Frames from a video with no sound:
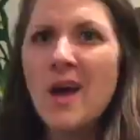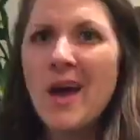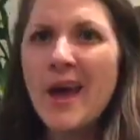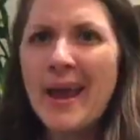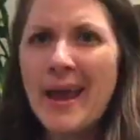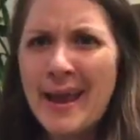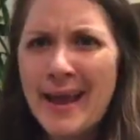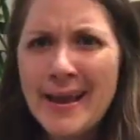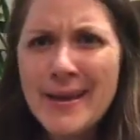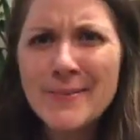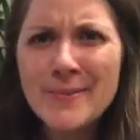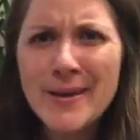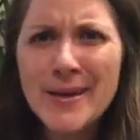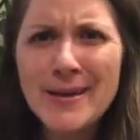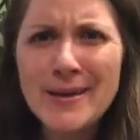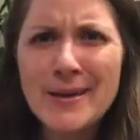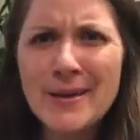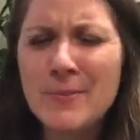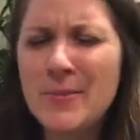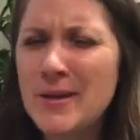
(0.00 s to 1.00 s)

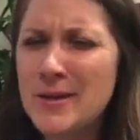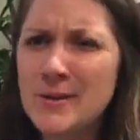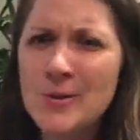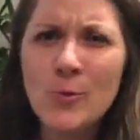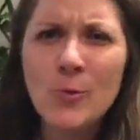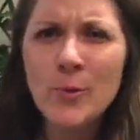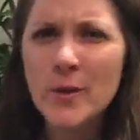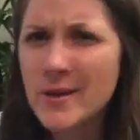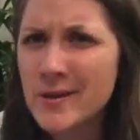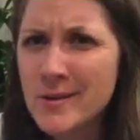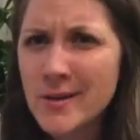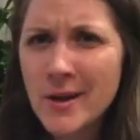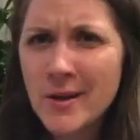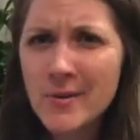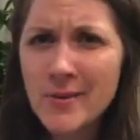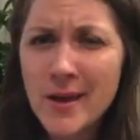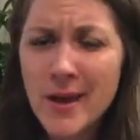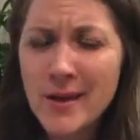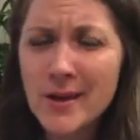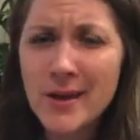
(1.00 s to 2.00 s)
Haman, being the
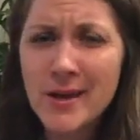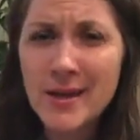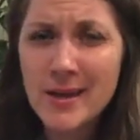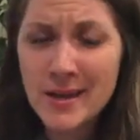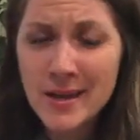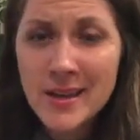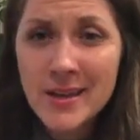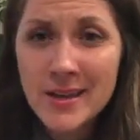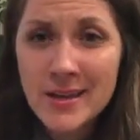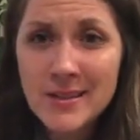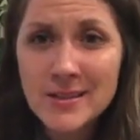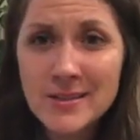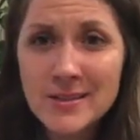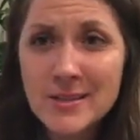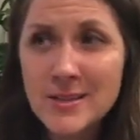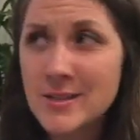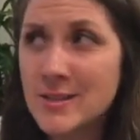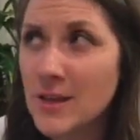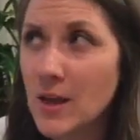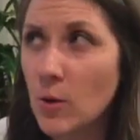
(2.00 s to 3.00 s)
weirdo that he is
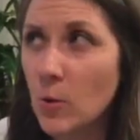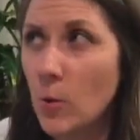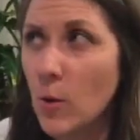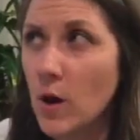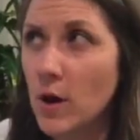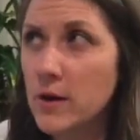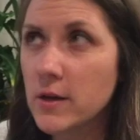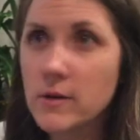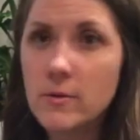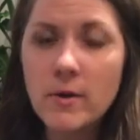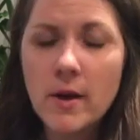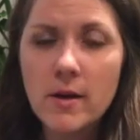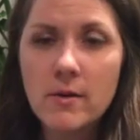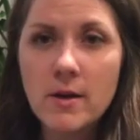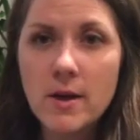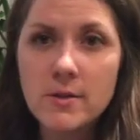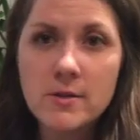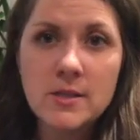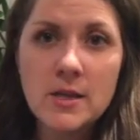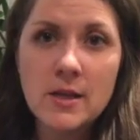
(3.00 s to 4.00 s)
like walking around
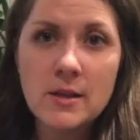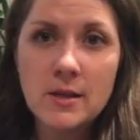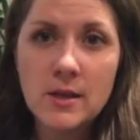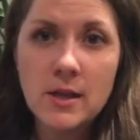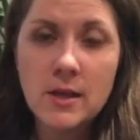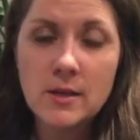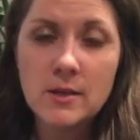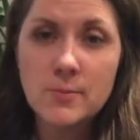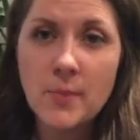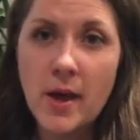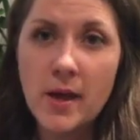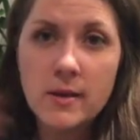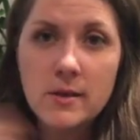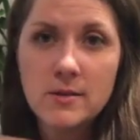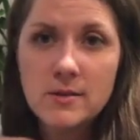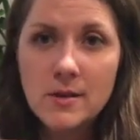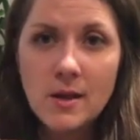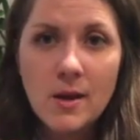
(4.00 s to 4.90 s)
outside the king's palace.